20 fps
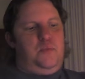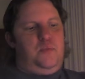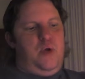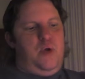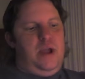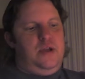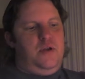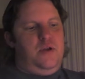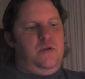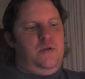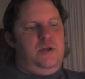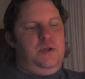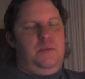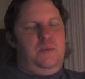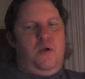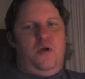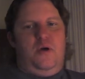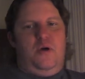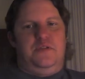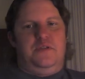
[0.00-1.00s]
bright and early
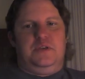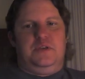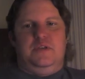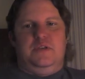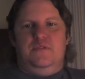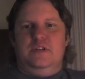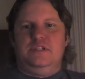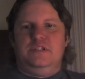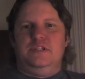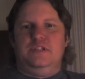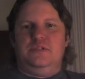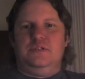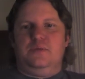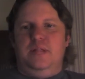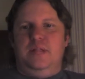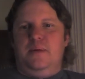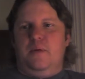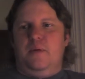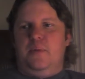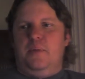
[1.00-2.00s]
tomorrow at the convention to
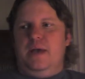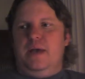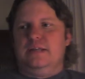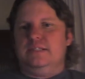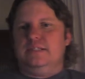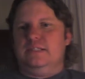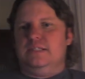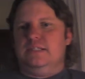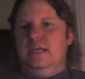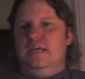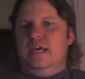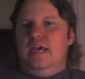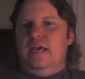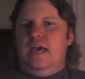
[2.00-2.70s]
claim our passes